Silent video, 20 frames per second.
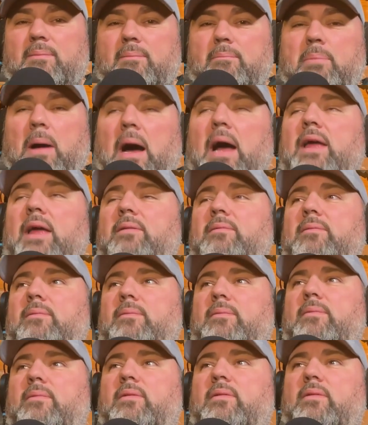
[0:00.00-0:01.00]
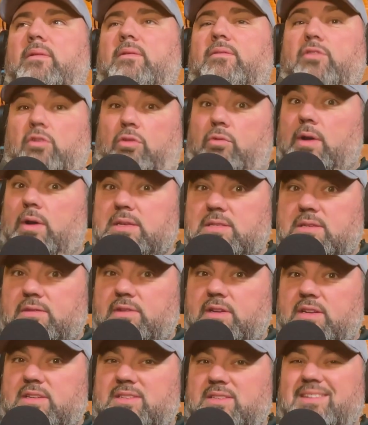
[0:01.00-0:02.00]
But for the rest of
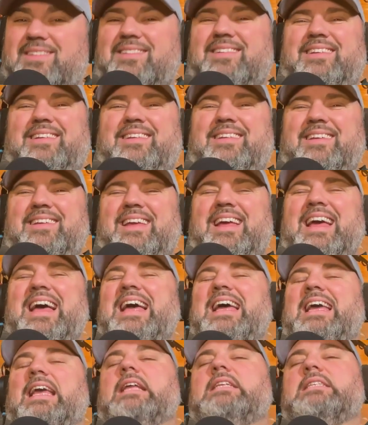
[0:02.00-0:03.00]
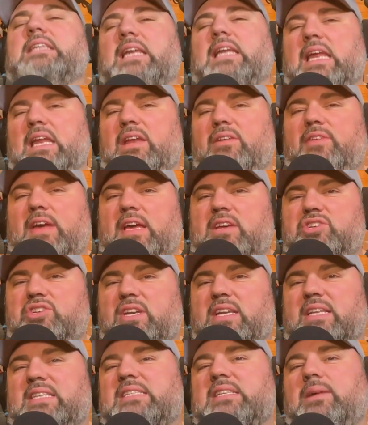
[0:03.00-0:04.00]
us, it's an
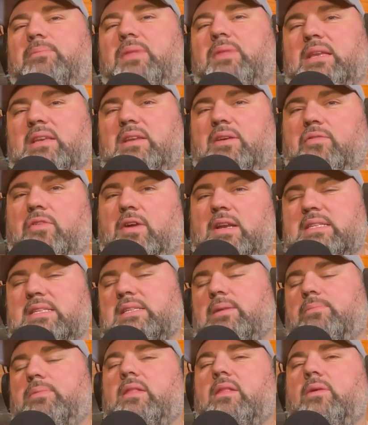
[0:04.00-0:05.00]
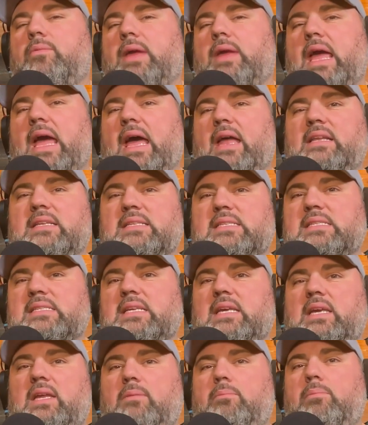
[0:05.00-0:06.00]
innovation. It's something different. It's something that we hadn't
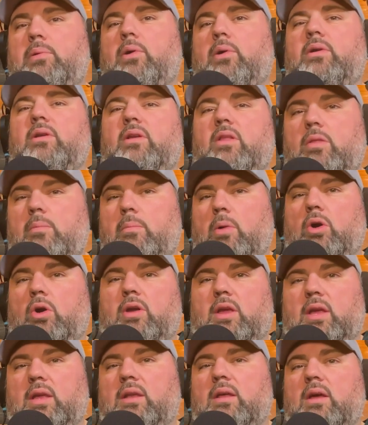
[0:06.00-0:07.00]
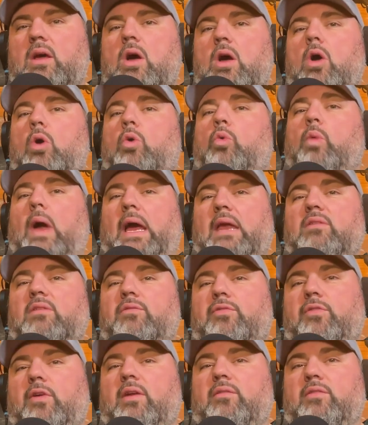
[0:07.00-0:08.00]
seen put into the market right in
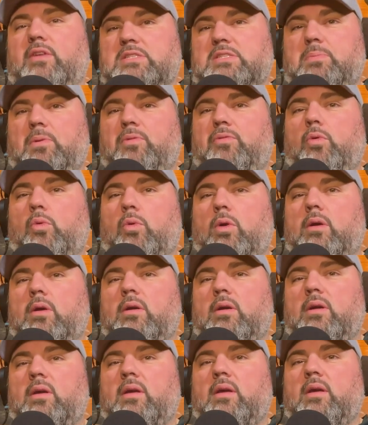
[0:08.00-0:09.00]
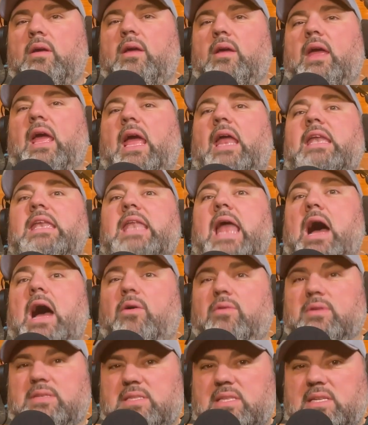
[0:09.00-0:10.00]
front of us before. And
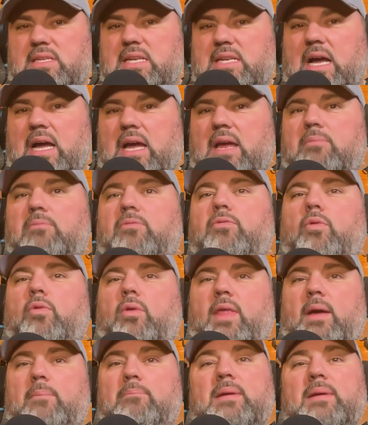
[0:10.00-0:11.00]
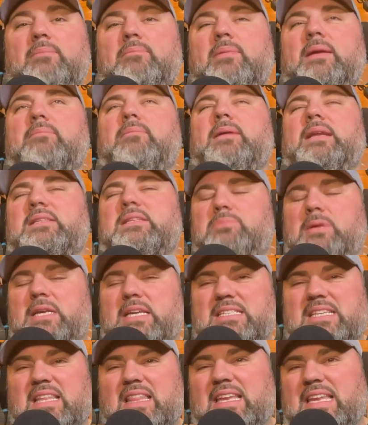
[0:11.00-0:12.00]
now is the time for that. But, but it's
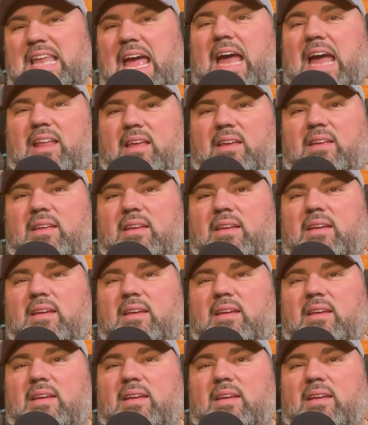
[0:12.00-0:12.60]
because of the data.